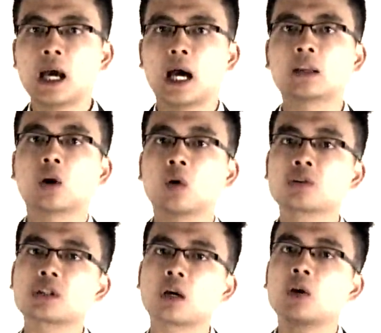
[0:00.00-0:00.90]
and
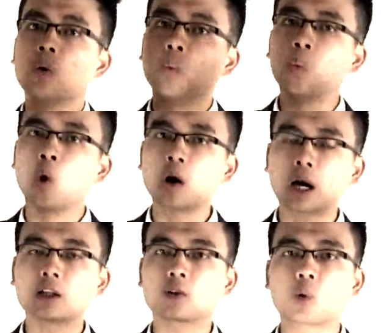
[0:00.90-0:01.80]
also what
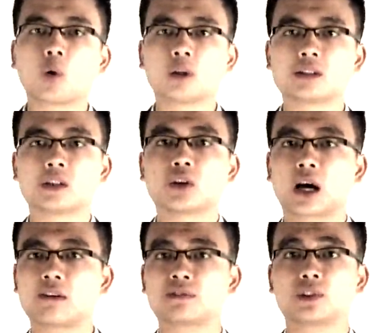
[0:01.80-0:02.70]
kind of quality you
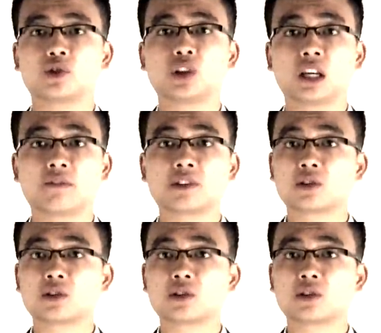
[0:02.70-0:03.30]
have to achieve.